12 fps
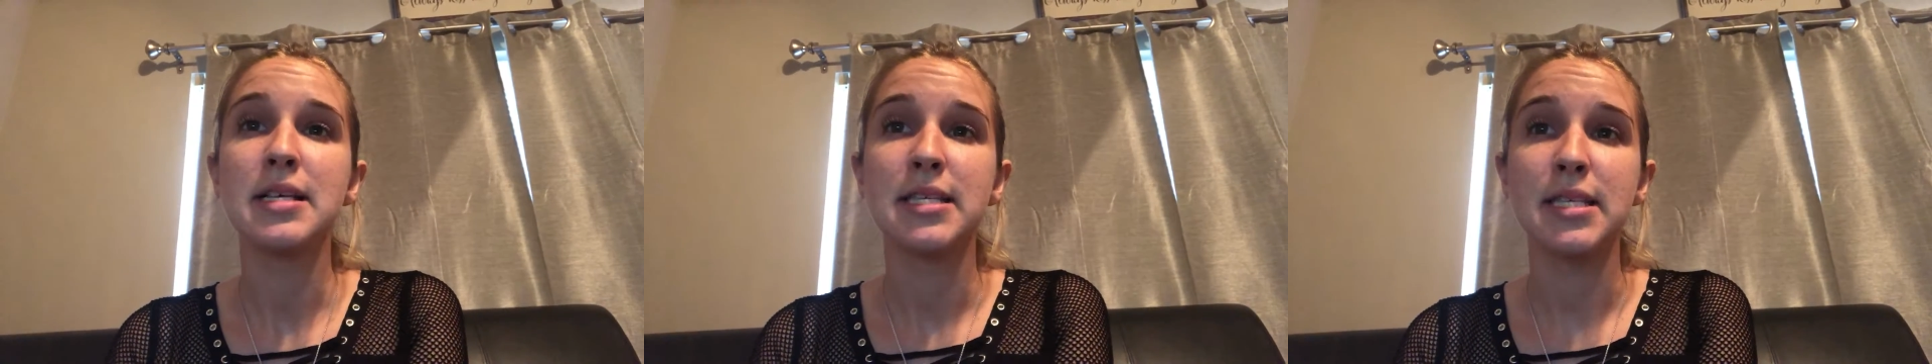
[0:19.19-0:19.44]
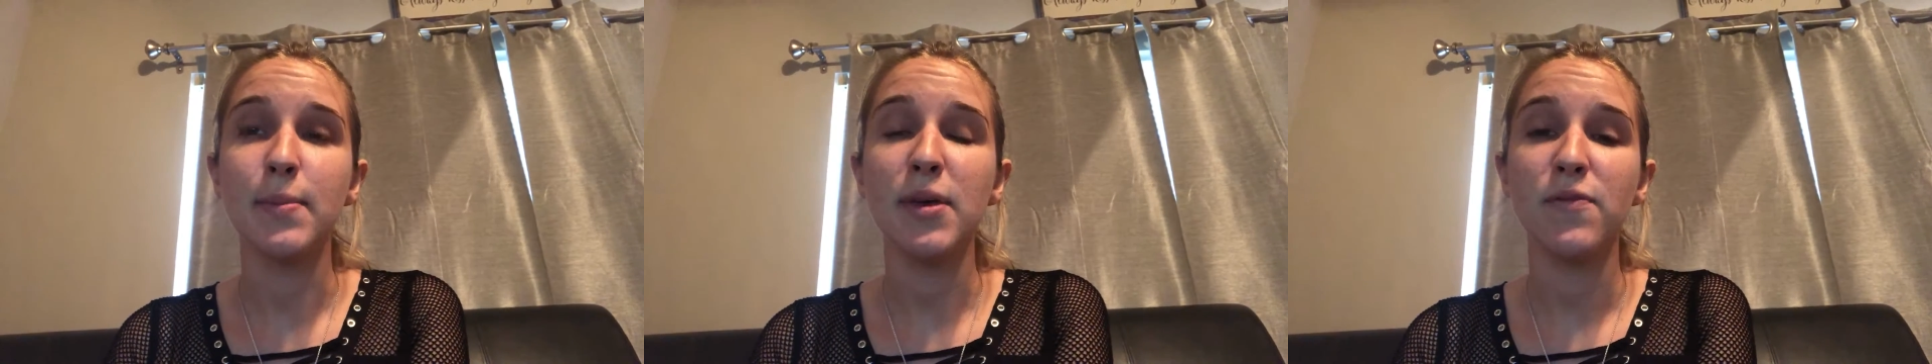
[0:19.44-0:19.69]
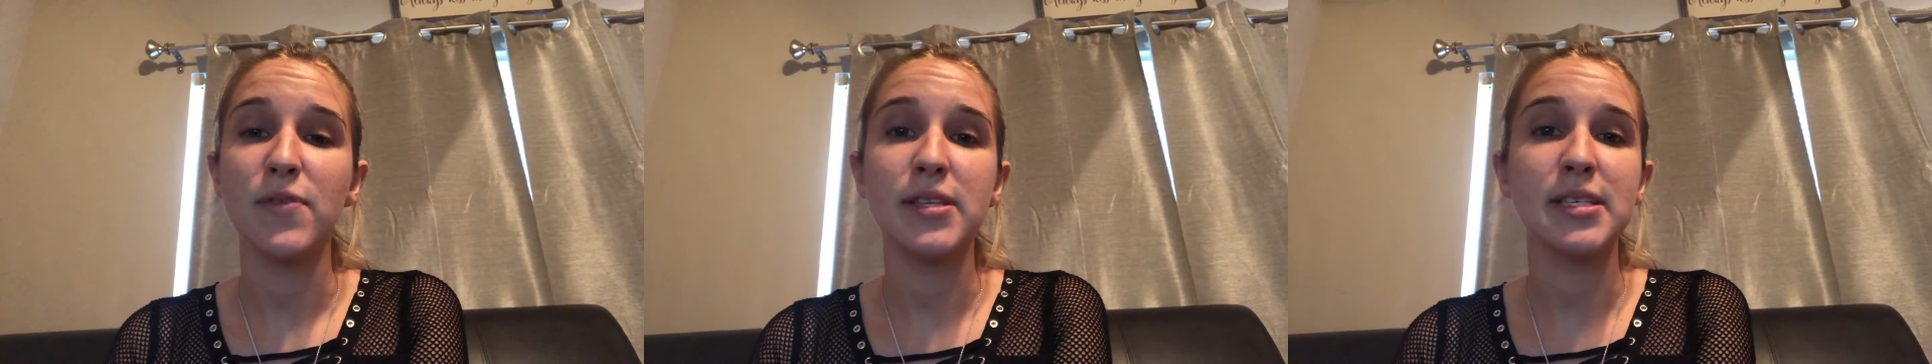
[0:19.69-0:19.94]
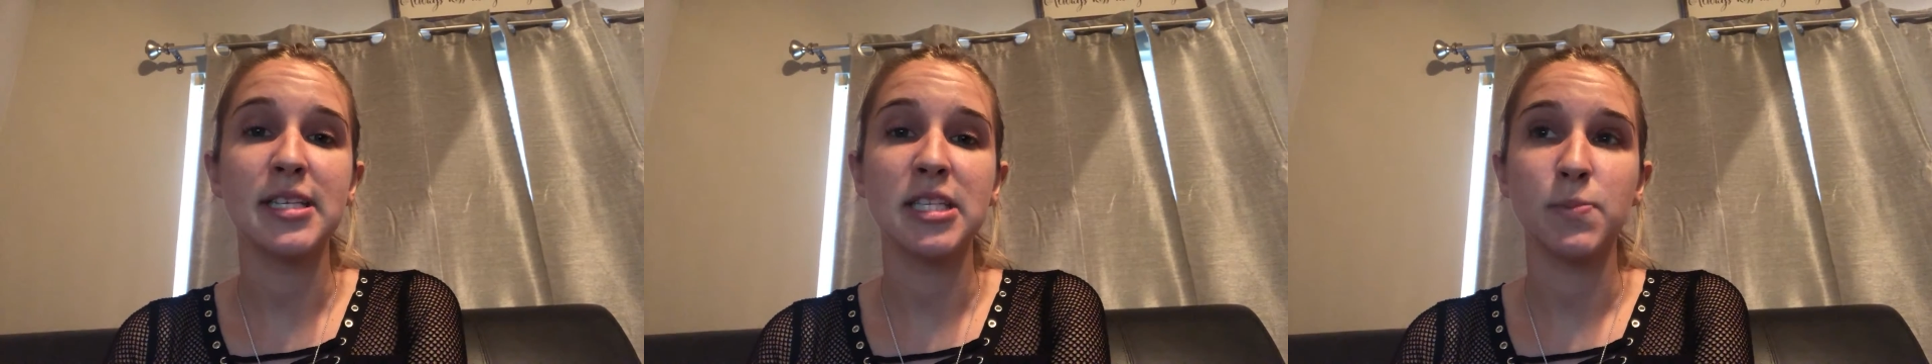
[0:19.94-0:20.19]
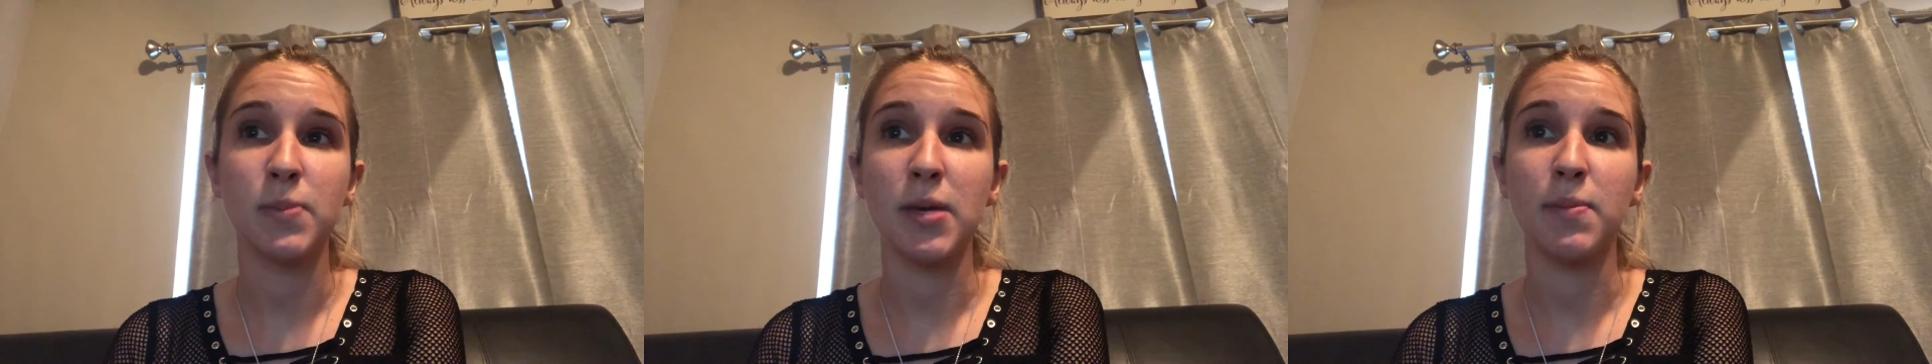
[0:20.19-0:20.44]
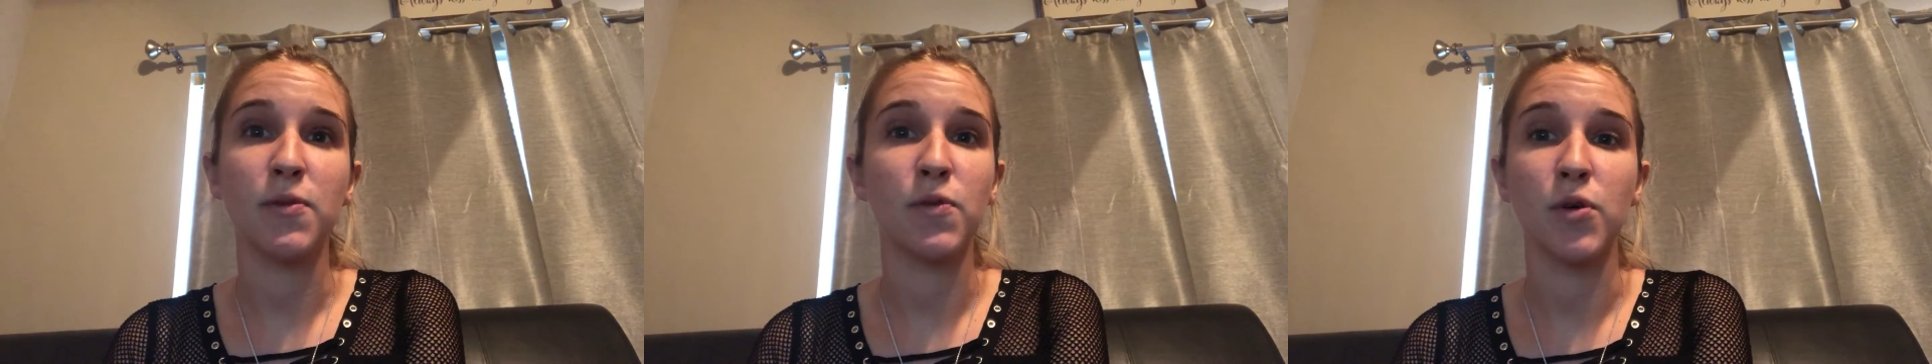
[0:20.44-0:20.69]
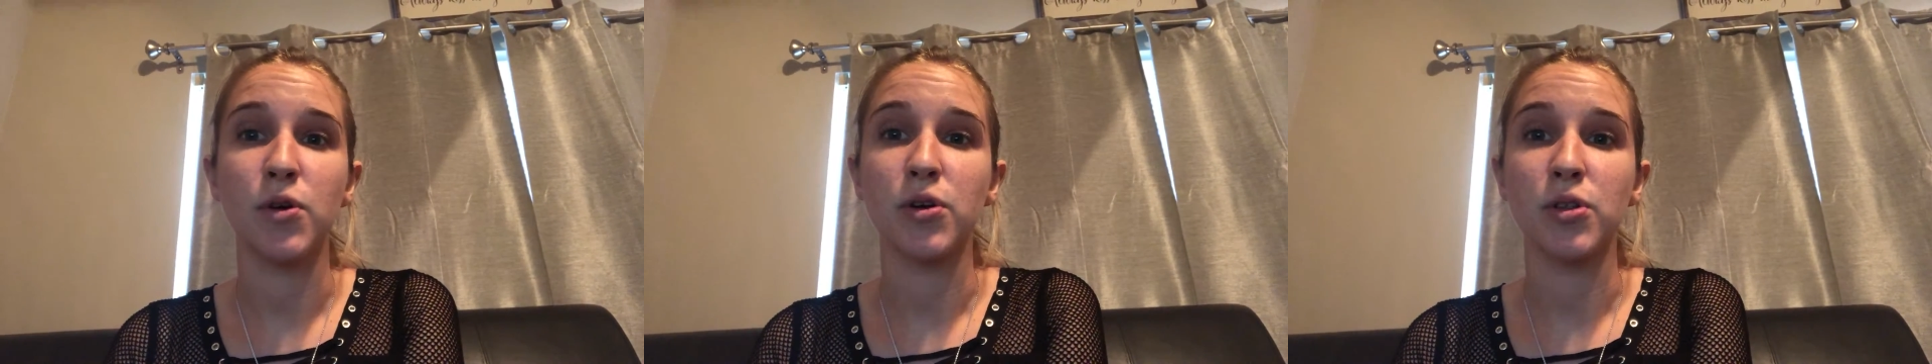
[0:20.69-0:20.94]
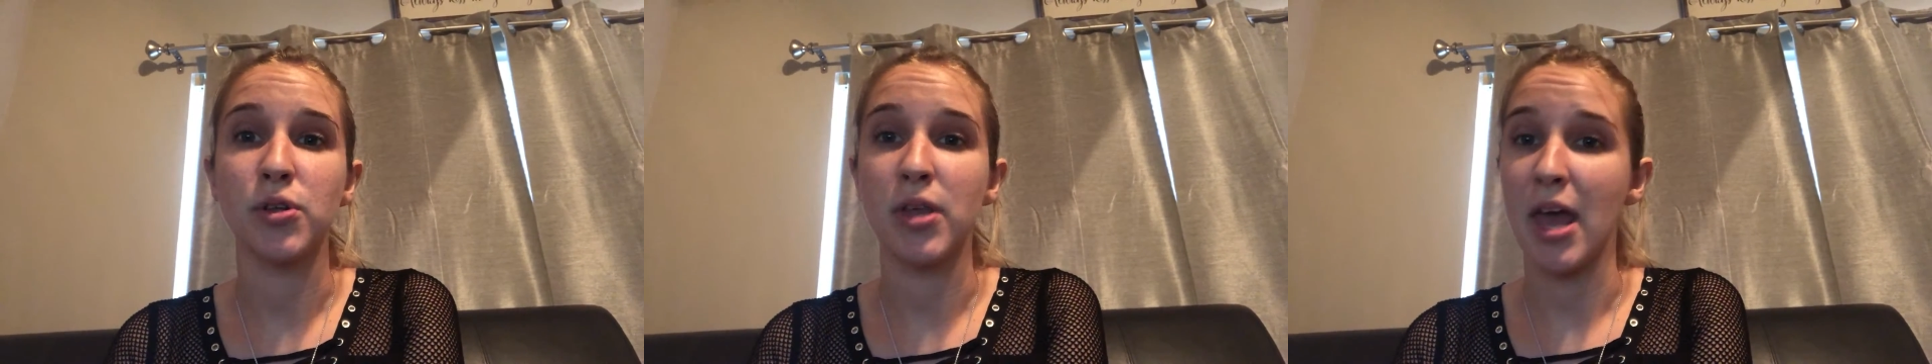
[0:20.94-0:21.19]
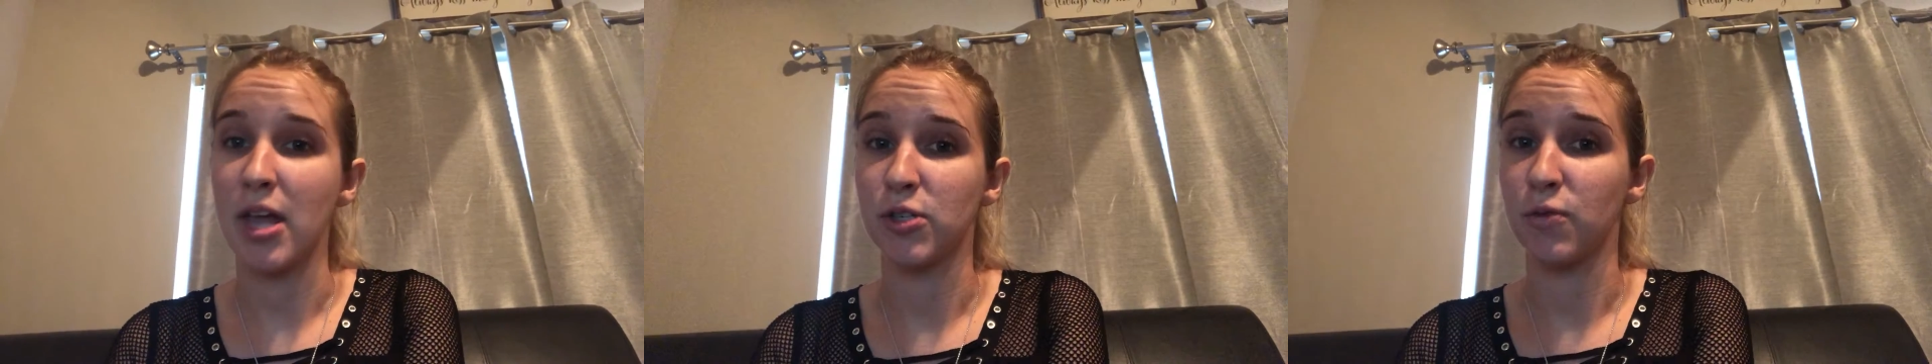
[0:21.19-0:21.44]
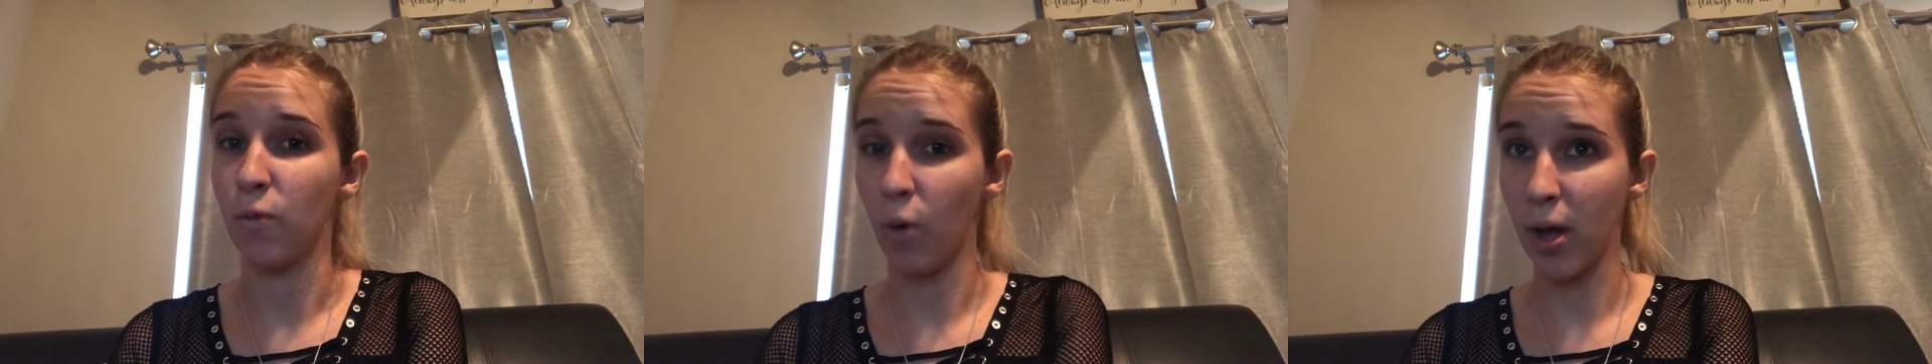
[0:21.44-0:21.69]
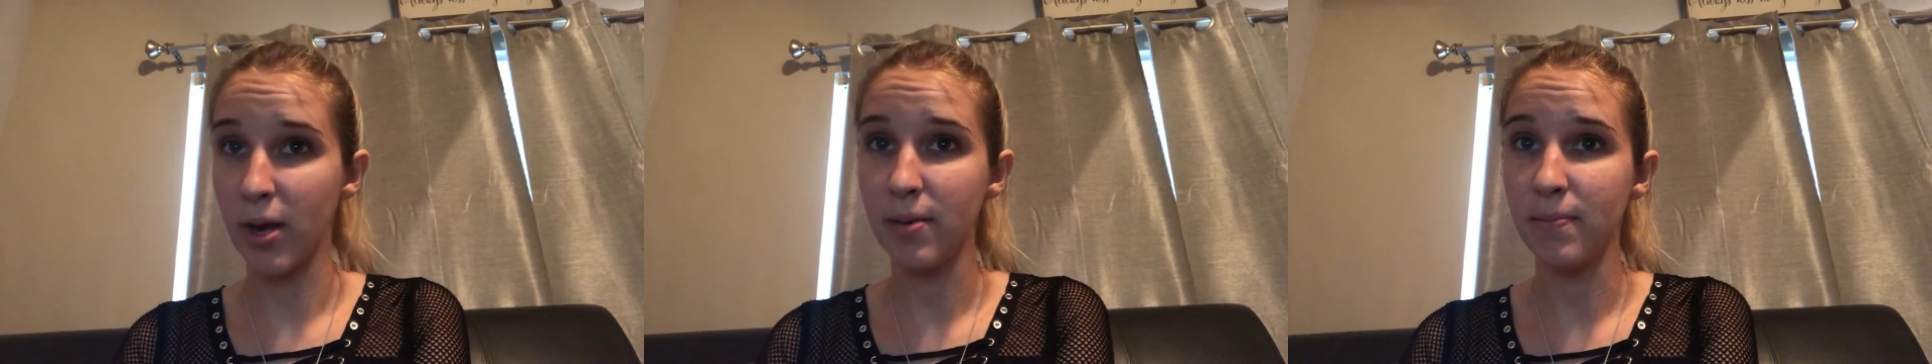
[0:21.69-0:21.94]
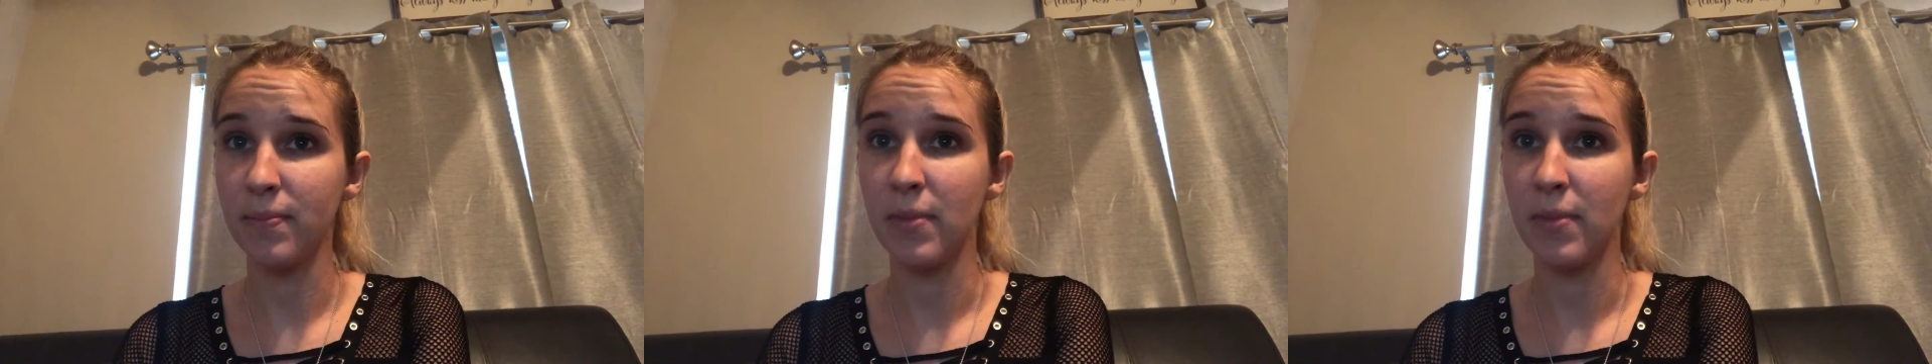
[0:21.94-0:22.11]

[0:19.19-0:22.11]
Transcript: Some infants can speak before they're the age of 1,